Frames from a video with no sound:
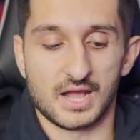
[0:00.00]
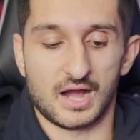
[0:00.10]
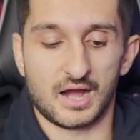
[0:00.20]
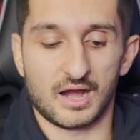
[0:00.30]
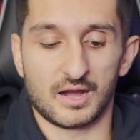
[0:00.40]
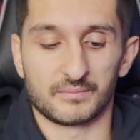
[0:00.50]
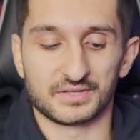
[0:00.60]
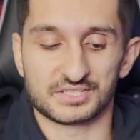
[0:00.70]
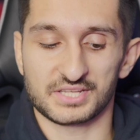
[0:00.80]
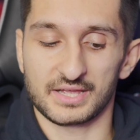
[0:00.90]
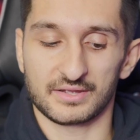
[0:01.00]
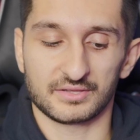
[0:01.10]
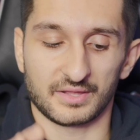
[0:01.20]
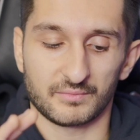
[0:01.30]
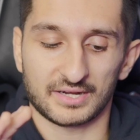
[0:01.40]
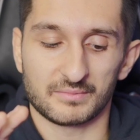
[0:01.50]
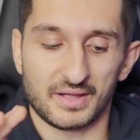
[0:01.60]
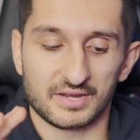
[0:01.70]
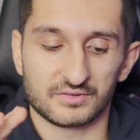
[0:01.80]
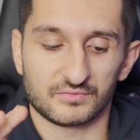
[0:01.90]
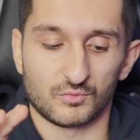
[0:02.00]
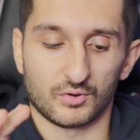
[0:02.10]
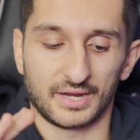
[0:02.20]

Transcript: They say they recommend for